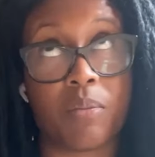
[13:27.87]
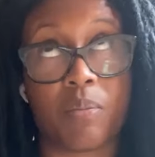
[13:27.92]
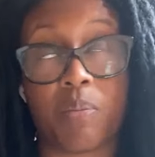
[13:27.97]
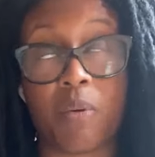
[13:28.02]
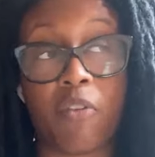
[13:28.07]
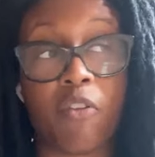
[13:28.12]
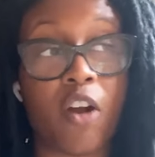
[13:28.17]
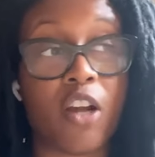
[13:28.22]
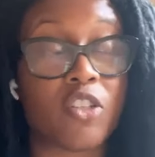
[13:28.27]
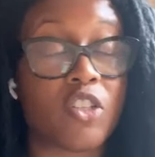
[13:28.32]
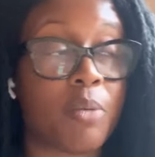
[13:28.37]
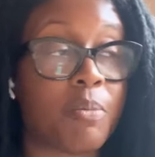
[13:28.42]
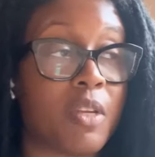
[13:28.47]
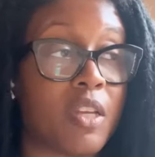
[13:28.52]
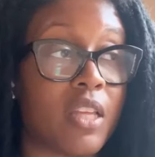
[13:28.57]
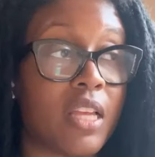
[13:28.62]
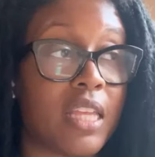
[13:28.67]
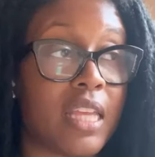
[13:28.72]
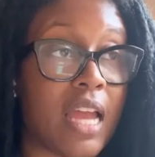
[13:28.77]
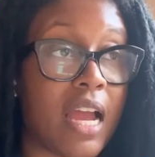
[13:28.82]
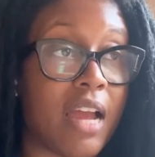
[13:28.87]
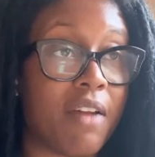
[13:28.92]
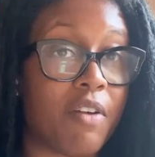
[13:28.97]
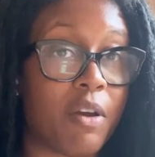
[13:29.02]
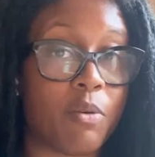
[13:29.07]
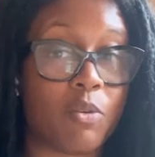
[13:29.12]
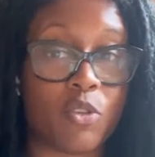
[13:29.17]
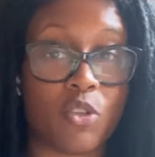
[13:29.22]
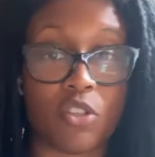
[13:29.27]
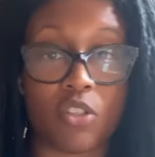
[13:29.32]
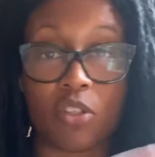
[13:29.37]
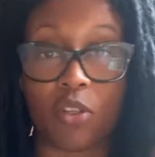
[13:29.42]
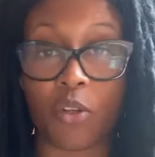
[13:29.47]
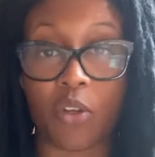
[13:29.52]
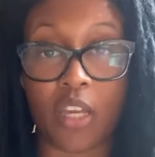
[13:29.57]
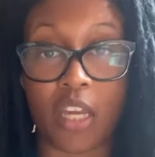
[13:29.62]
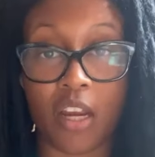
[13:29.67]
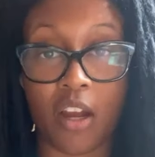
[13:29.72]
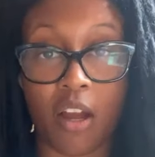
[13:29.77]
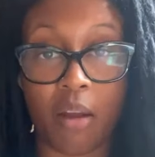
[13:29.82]
before I jumped on the live, I was just
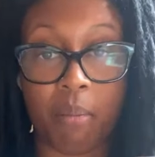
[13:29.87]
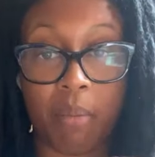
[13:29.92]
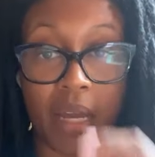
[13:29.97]
looking on